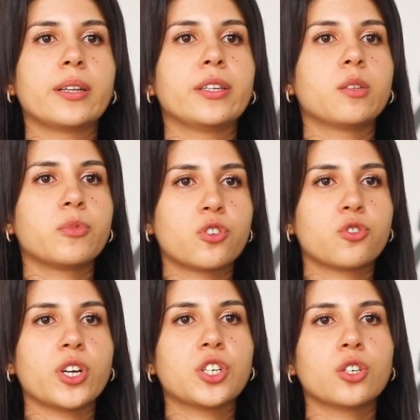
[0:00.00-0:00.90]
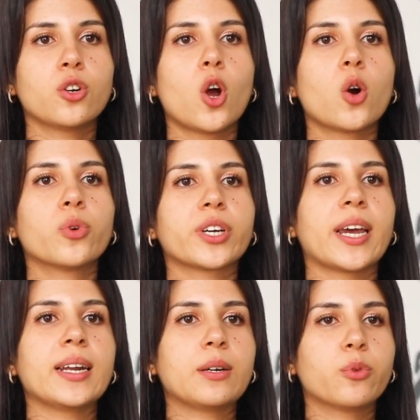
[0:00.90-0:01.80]
and the administration work
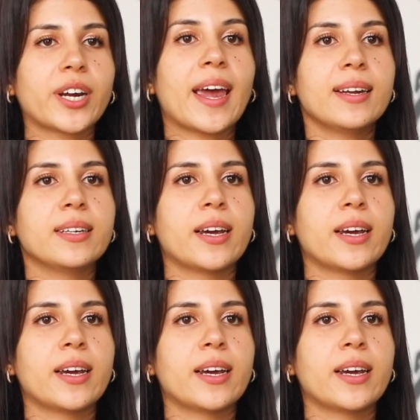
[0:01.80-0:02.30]
hand